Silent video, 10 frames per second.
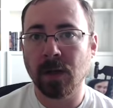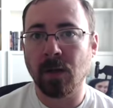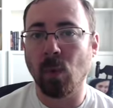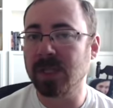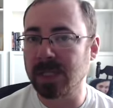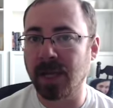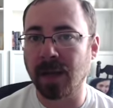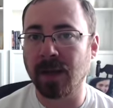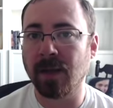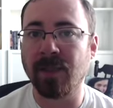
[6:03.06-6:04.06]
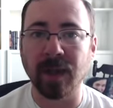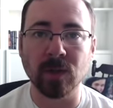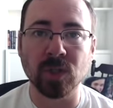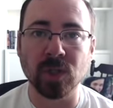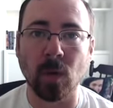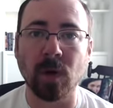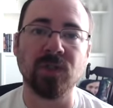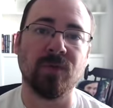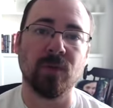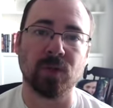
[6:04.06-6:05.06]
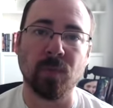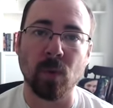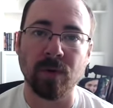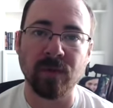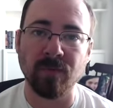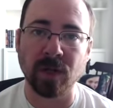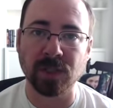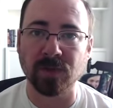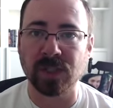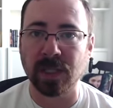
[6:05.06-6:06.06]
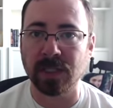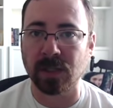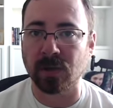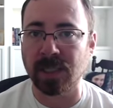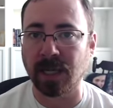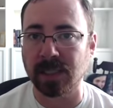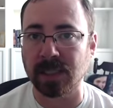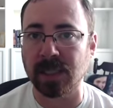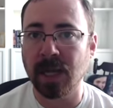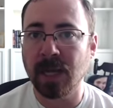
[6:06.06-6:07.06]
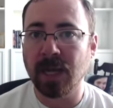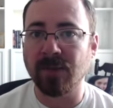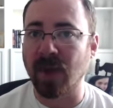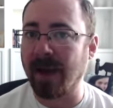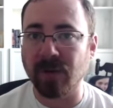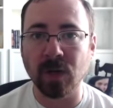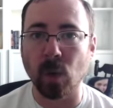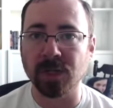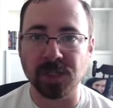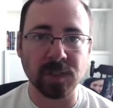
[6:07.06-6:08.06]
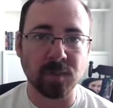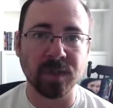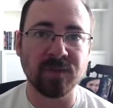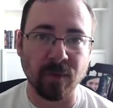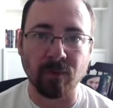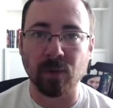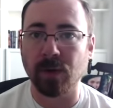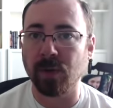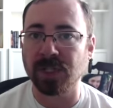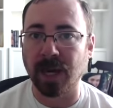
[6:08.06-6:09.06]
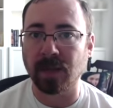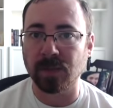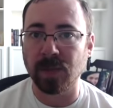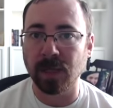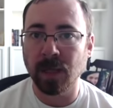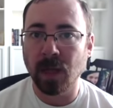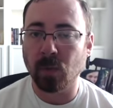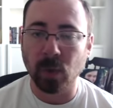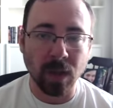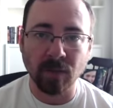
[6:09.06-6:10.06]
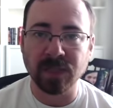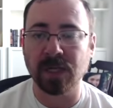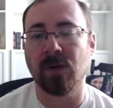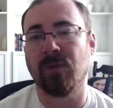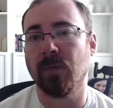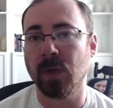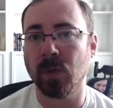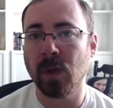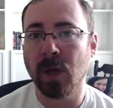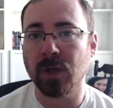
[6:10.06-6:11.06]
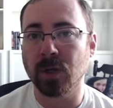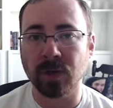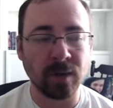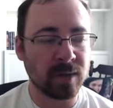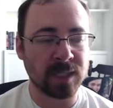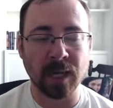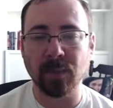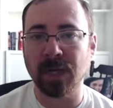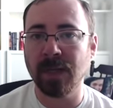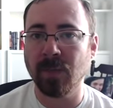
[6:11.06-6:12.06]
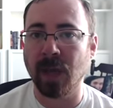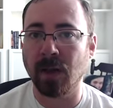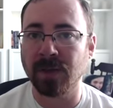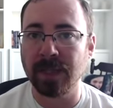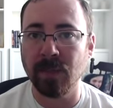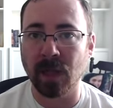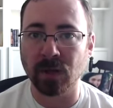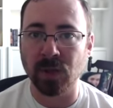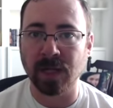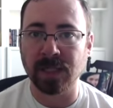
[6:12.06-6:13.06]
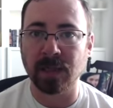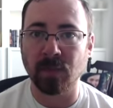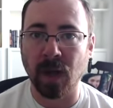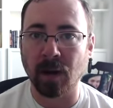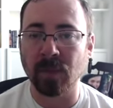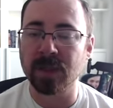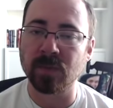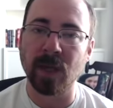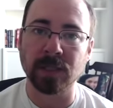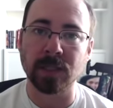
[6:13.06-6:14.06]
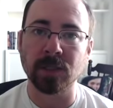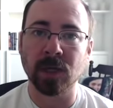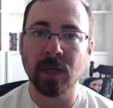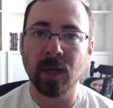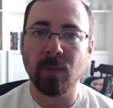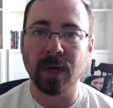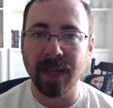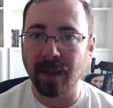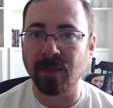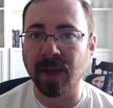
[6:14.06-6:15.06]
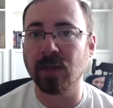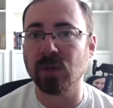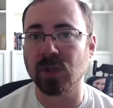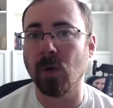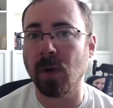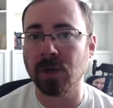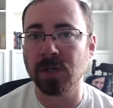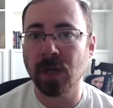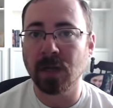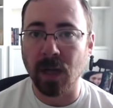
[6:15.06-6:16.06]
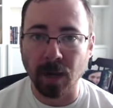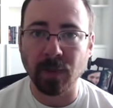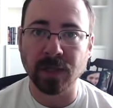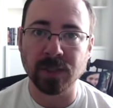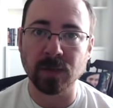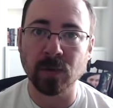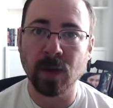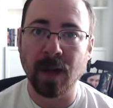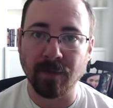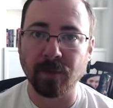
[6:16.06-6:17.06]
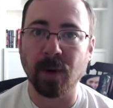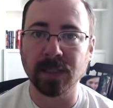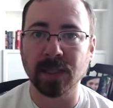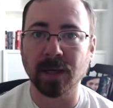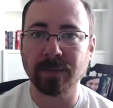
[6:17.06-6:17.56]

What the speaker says: Once again, thank you so much for your support of Convention of States here in Texas. If you have any questions, please feel free to reach out to me. Would love to hear from you. You can send me an email at the email address at the bottom of this message. But again, thank you so much. God bless you. Have a great day.